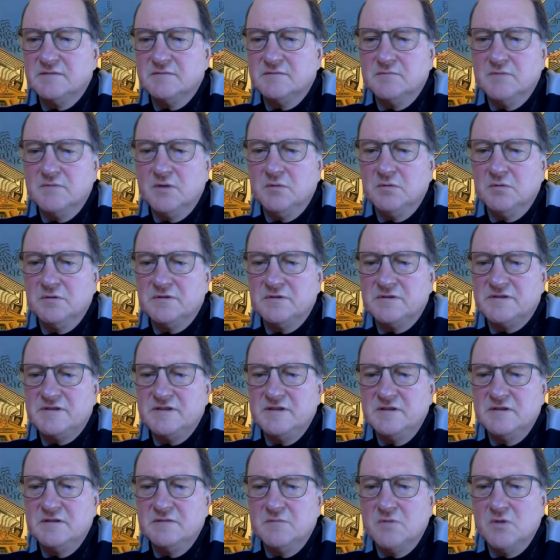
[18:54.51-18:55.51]
mobile
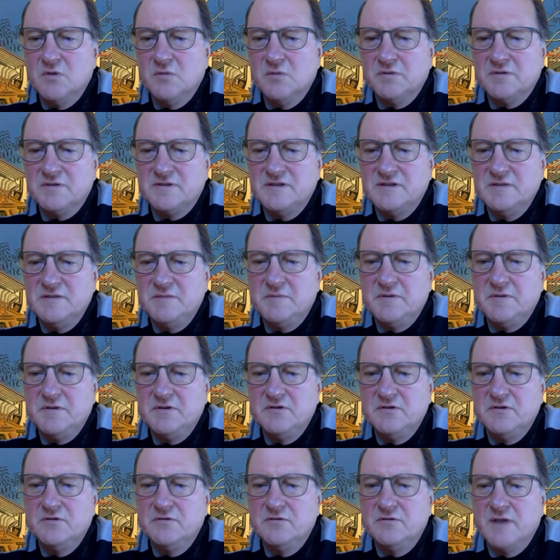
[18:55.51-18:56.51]

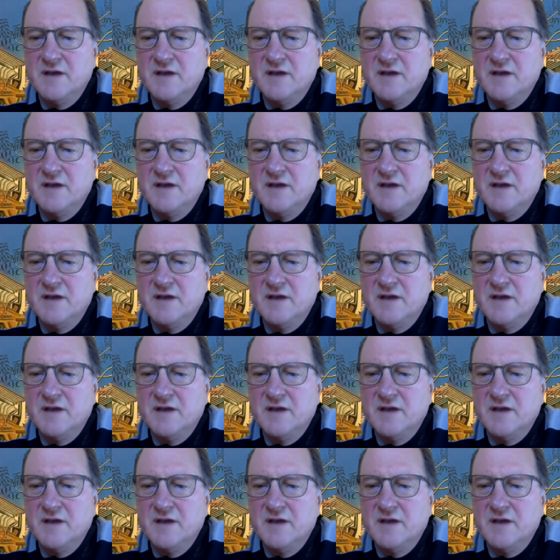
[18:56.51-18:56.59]
CPU,